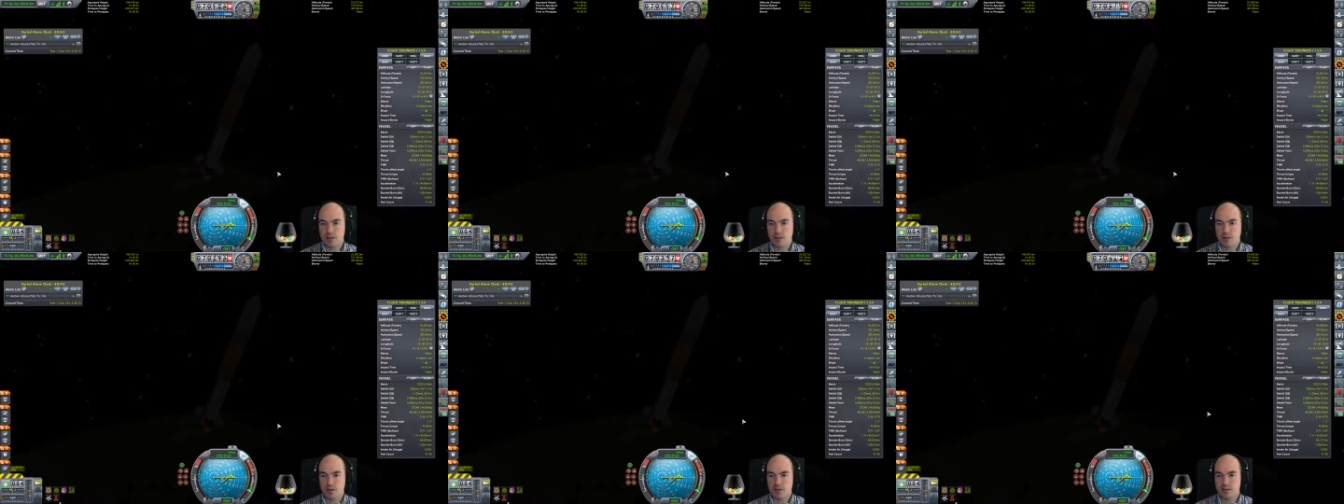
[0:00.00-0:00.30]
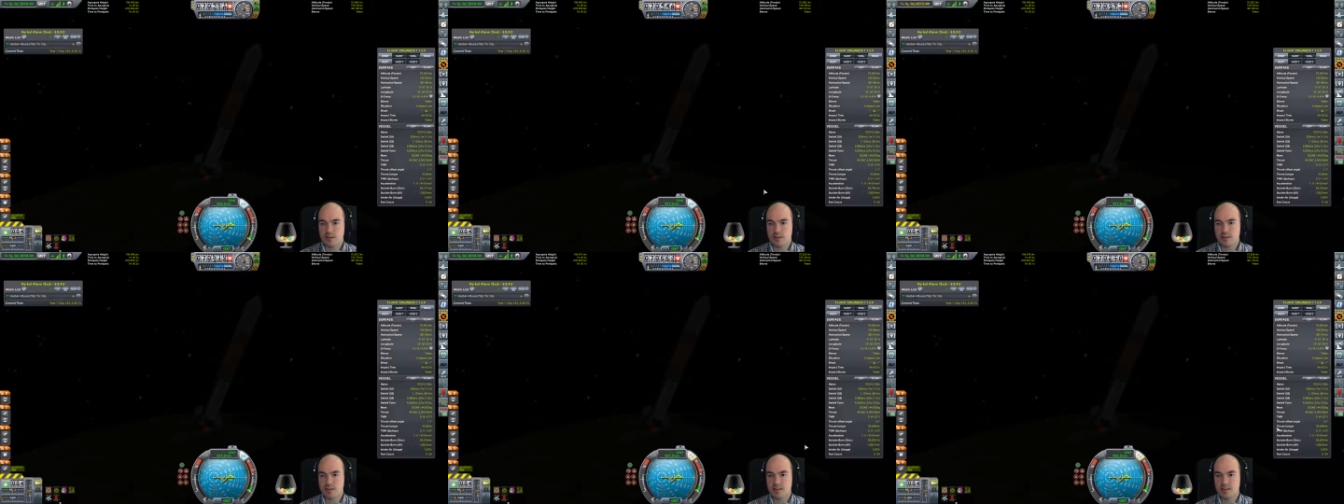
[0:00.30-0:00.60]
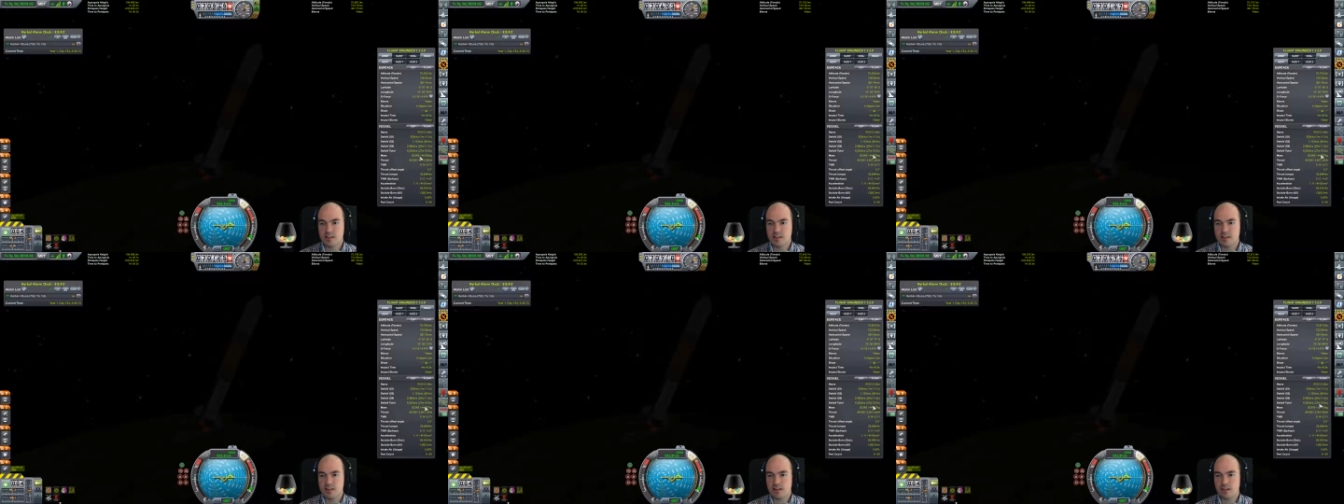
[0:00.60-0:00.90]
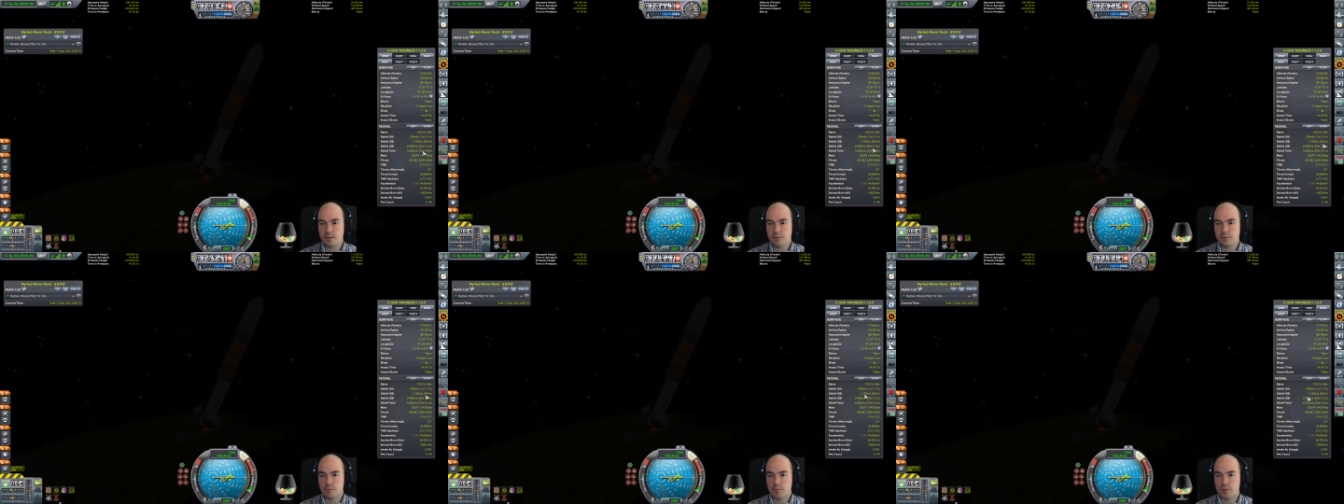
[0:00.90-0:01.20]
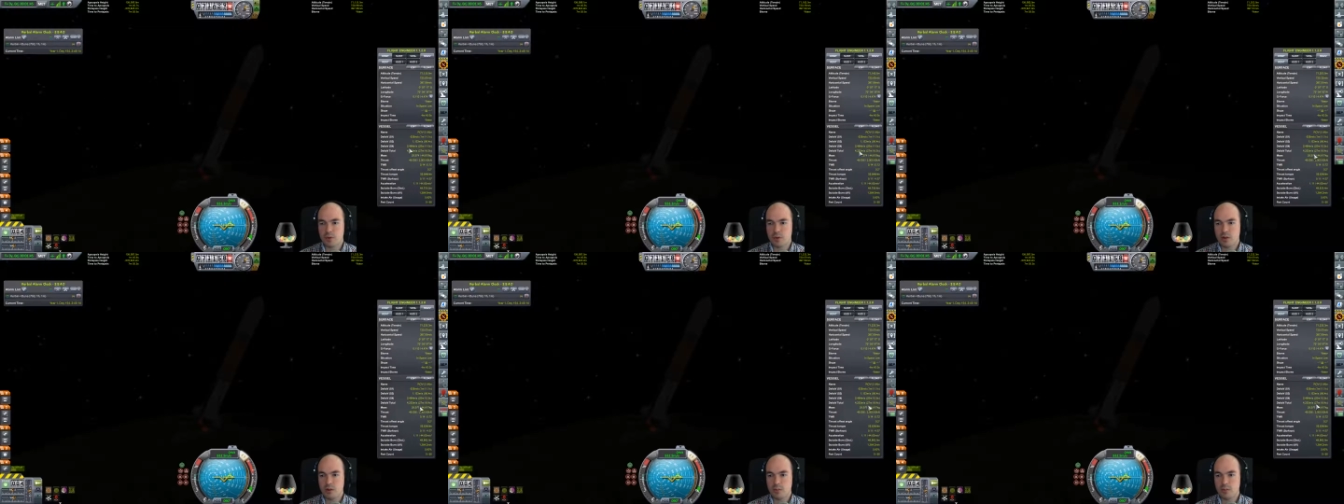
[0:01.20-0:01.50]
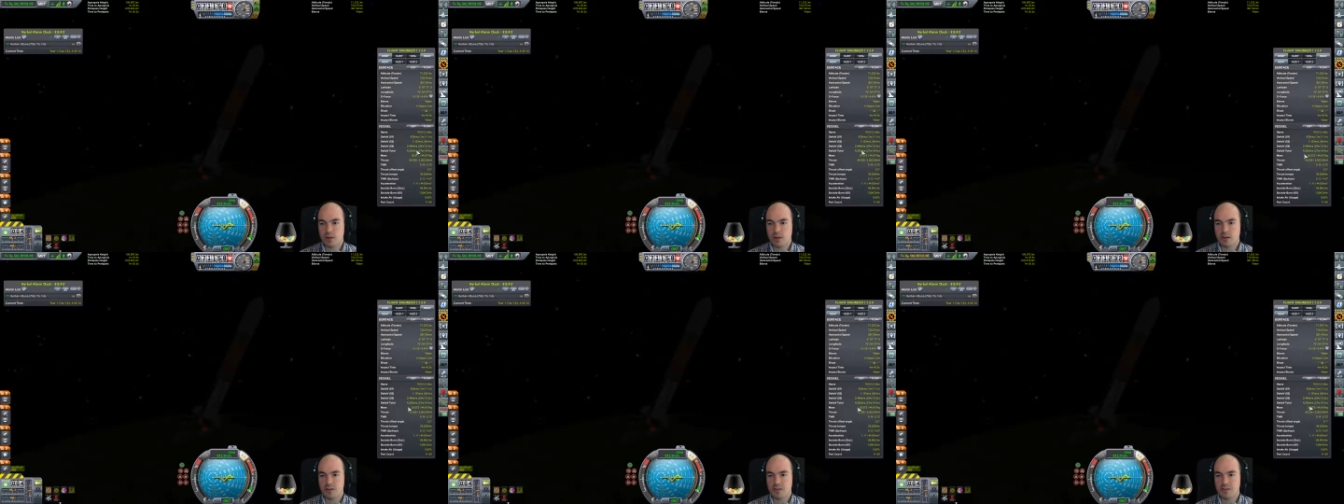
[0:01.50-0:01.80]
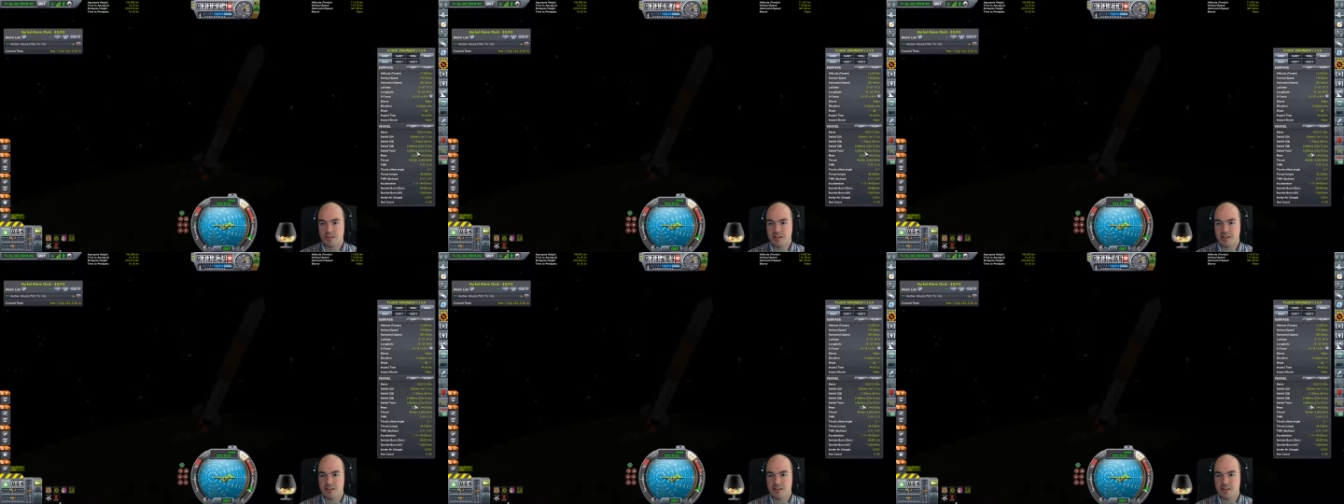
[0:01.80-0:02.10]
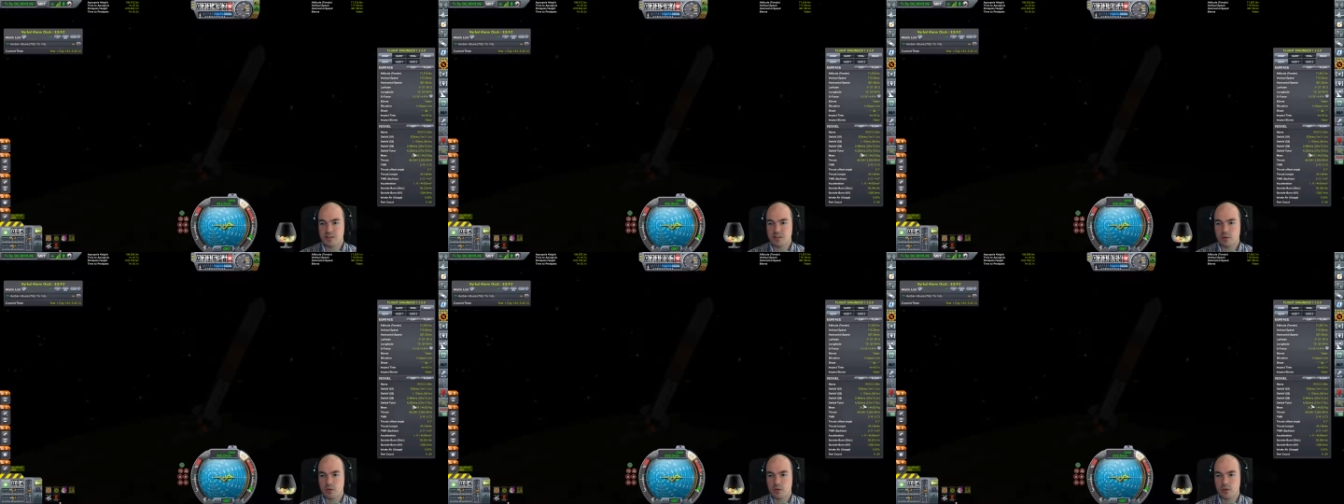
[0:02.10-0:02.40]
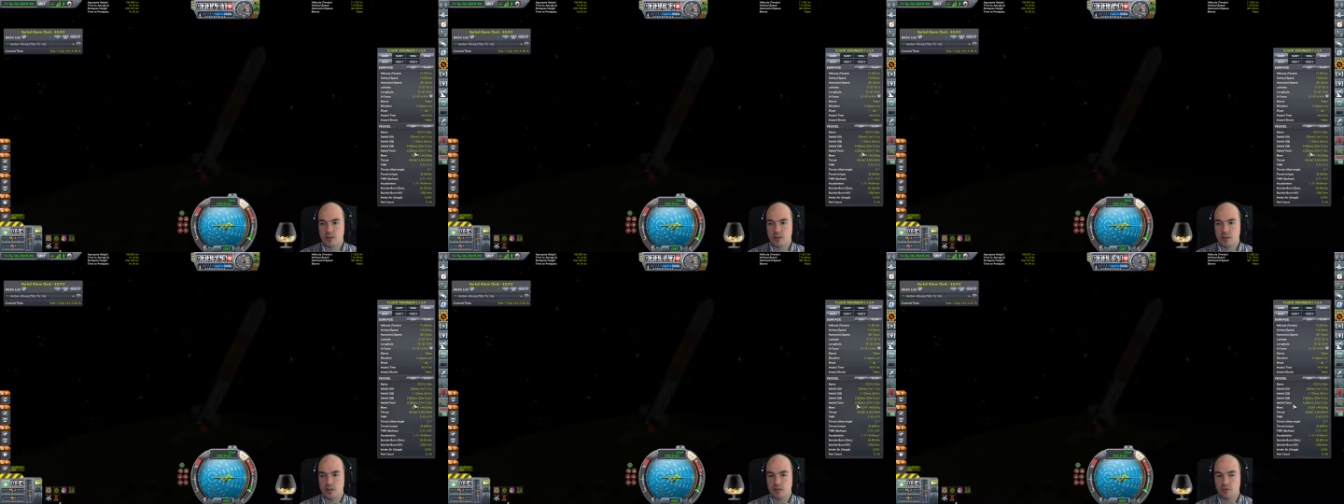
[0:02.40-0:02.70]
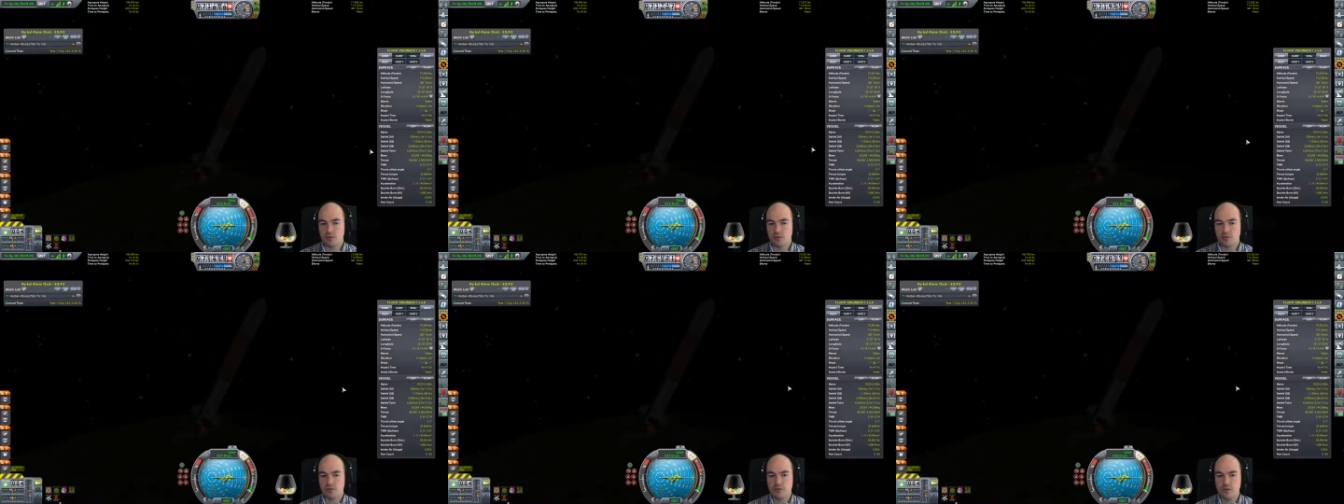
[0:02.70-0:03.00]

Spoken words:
You can see that I'm burning because this is going down